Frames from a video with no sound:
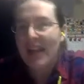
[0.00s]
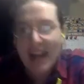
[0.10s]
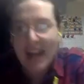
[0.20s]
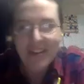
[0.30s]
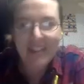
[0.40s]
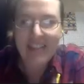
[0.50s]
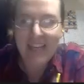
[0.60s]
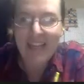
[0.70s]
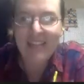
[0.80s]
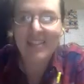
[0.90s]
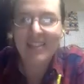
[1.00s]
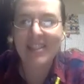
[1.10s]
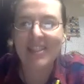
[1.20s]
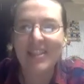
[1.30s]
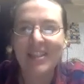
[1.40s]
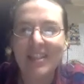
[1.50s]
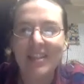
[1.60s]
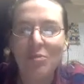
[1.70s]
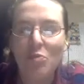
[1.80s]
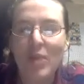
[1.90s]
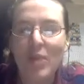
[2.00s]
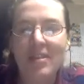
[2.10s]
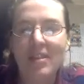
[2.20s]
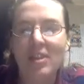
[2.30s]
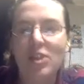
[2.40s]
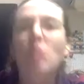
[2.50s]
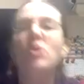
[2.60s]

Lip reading: accurate dates with, so